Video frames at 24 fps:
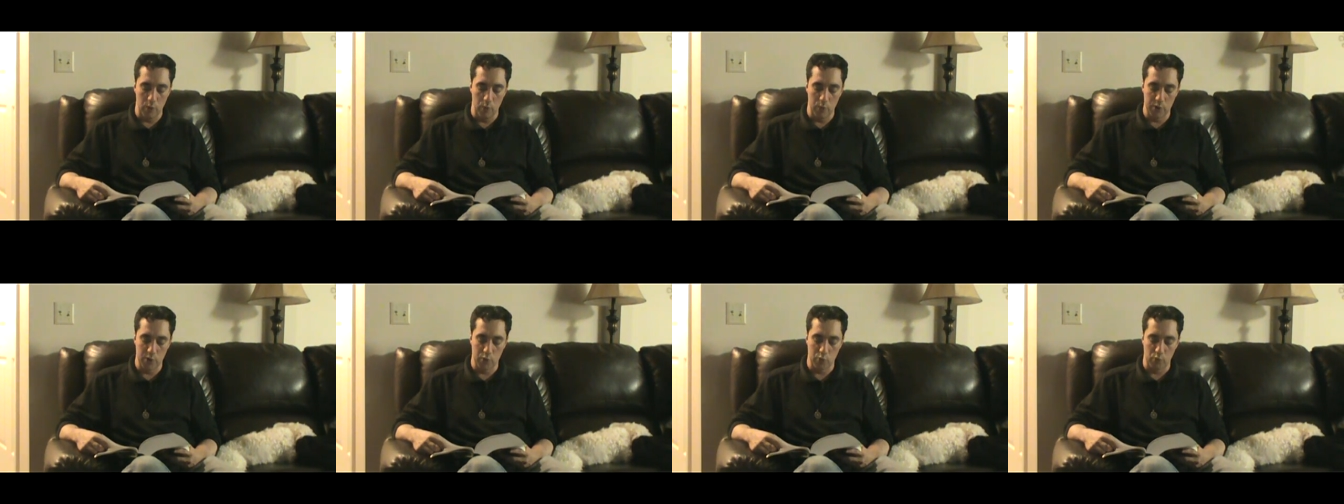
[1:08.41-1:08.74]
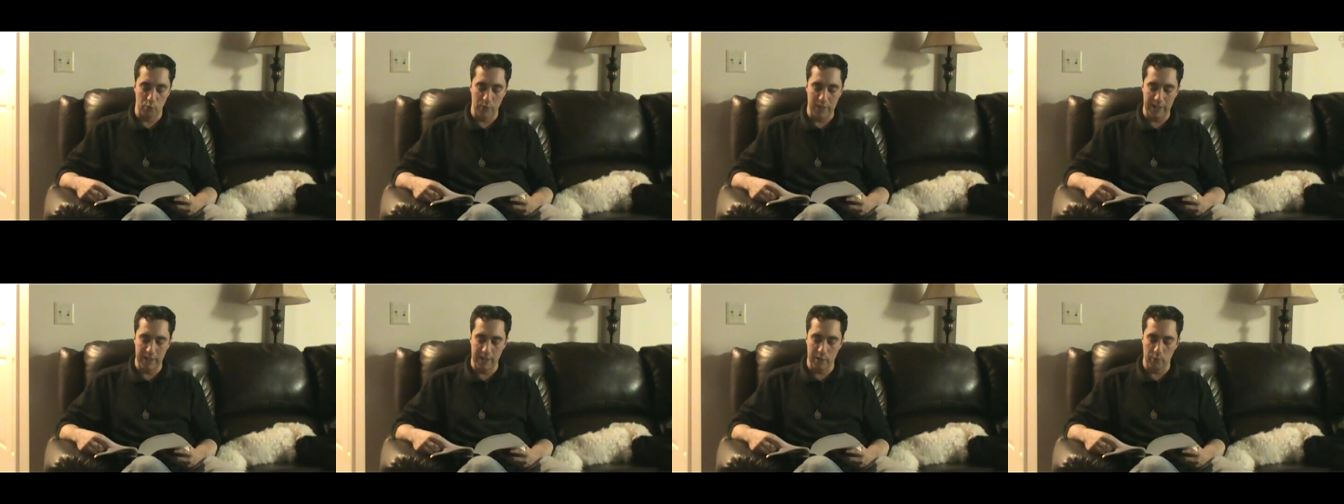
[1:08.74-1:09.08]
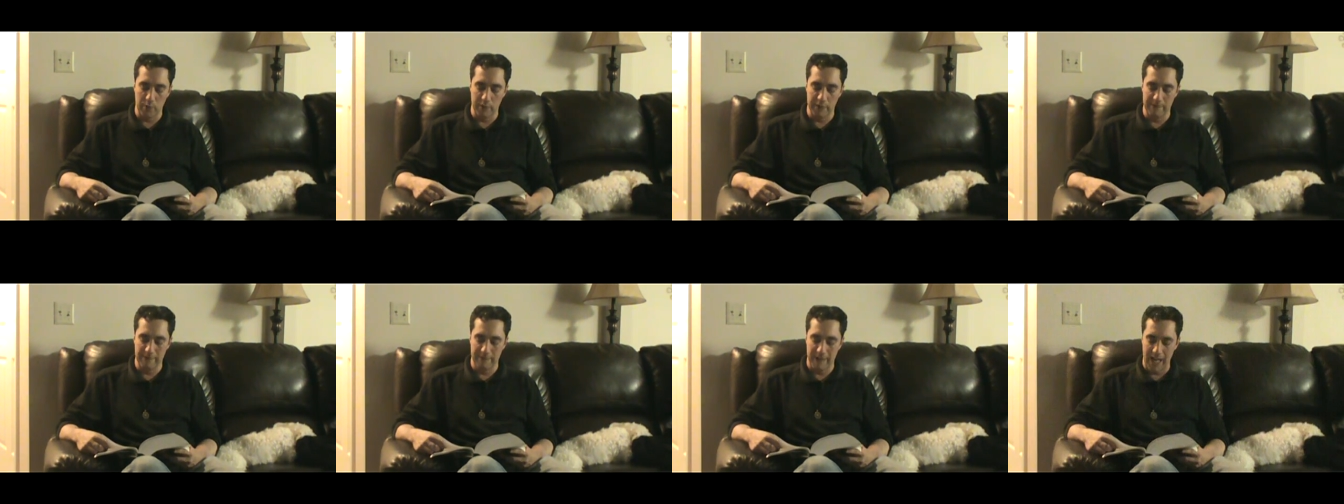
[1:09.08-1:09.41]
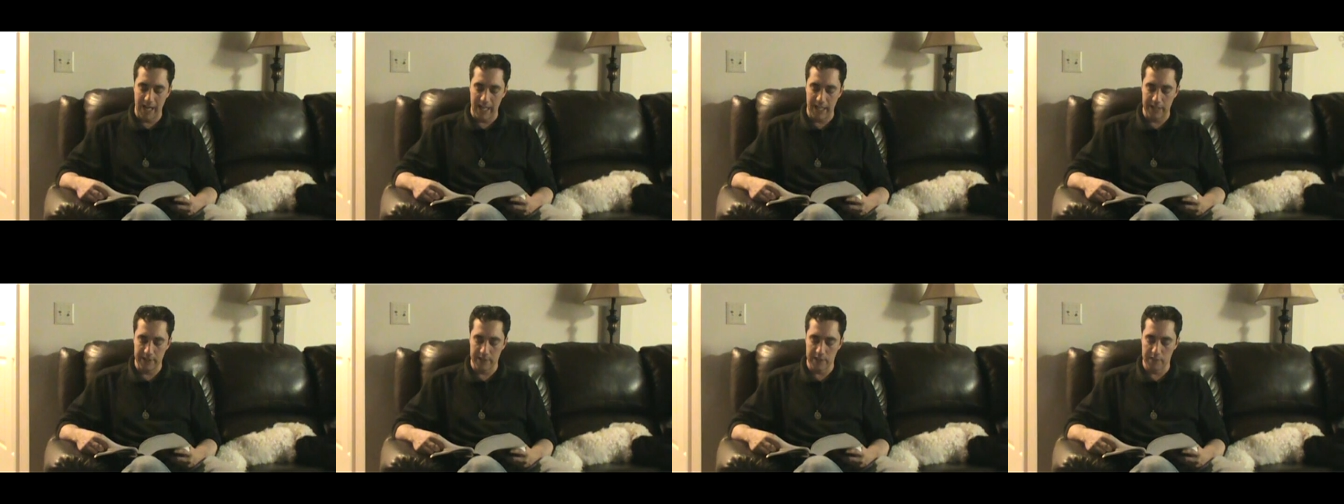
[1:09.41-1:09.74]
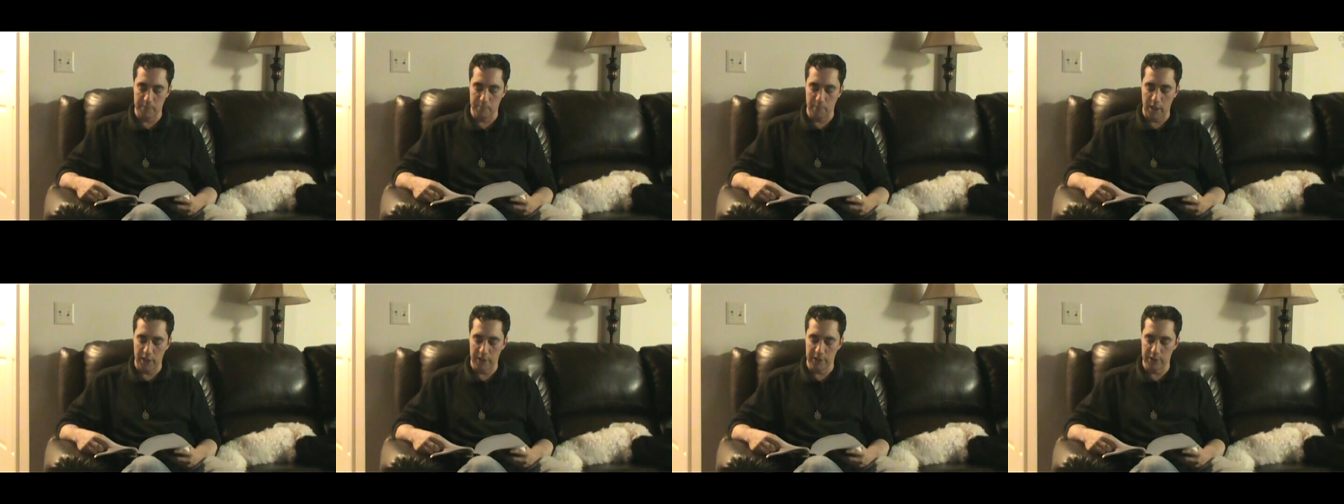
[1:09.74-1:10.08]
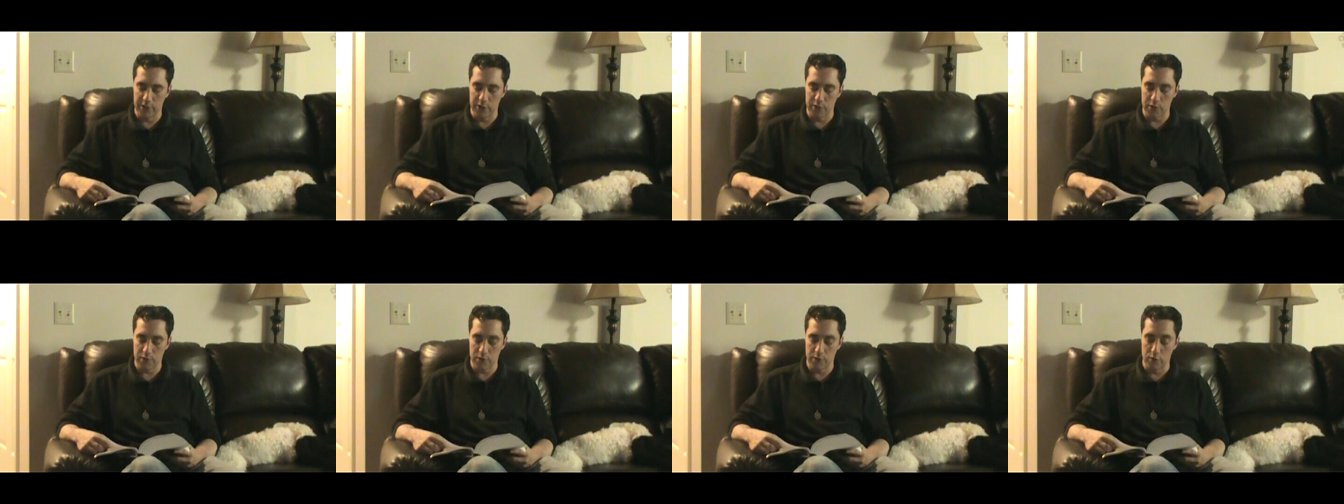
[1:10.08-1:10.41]
was written and revised upon
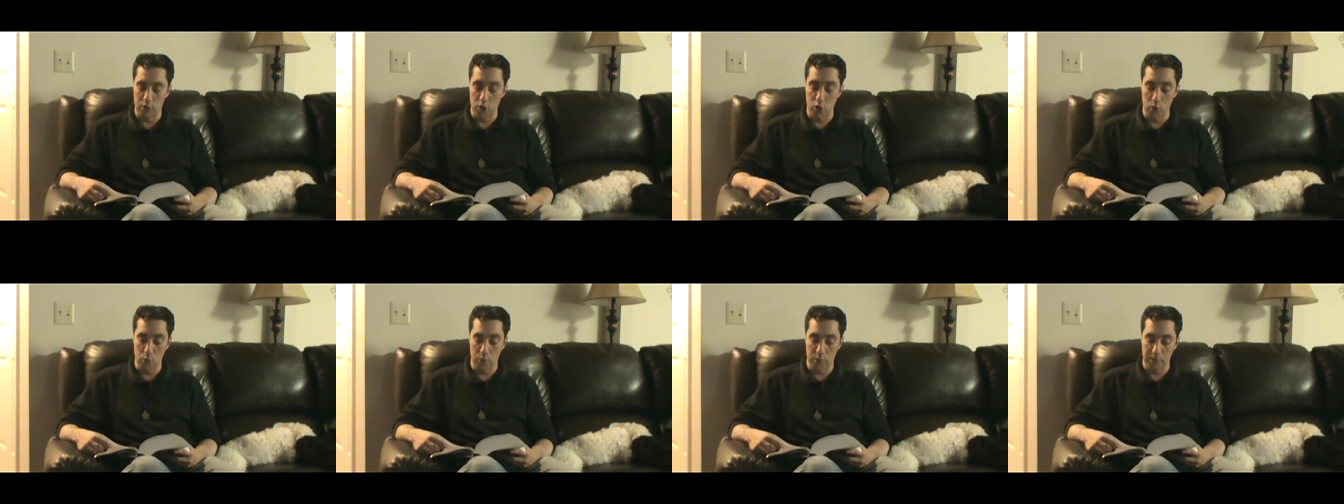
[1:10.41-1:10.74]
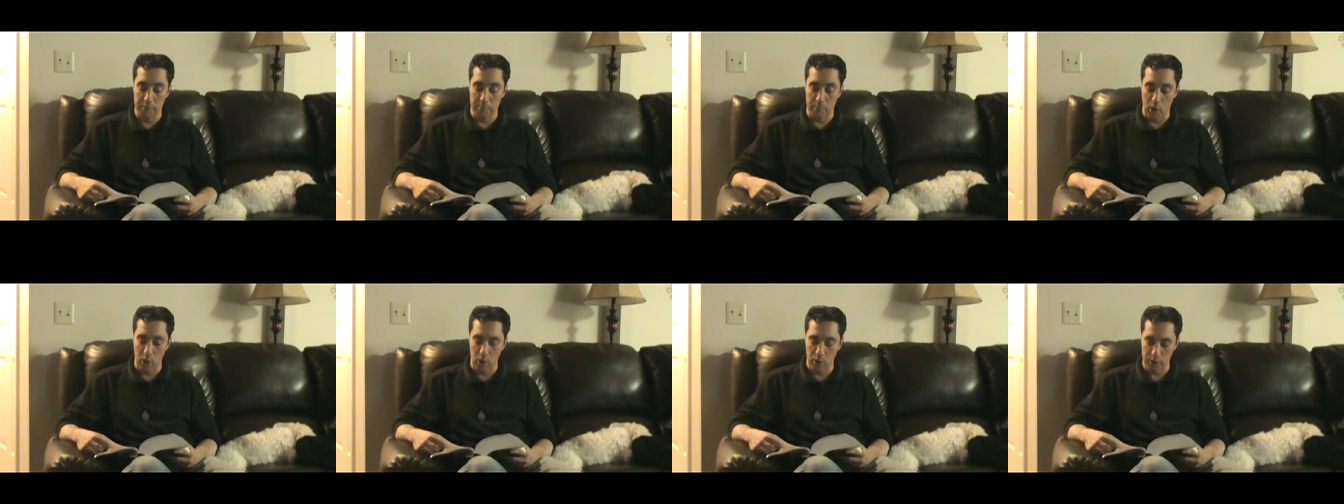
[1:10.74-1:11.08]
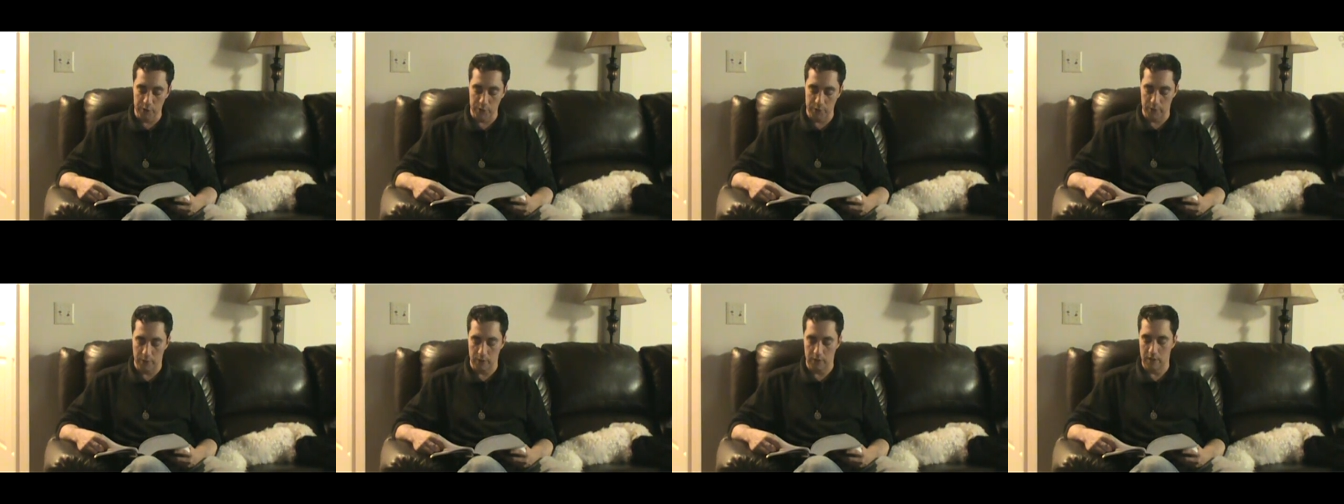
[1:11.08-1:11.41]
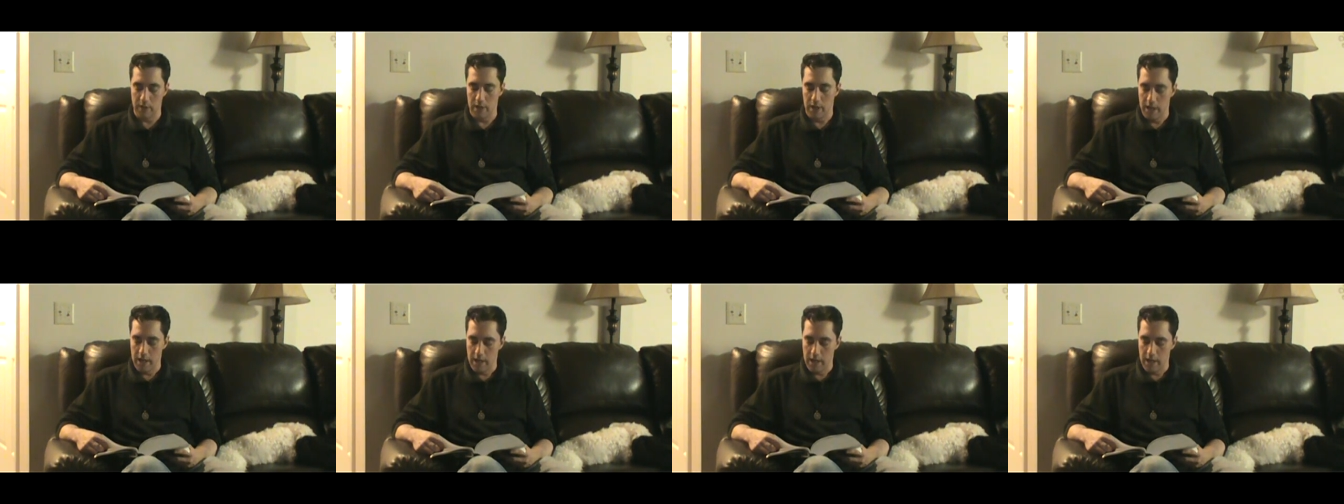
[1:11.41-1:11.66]
this new departure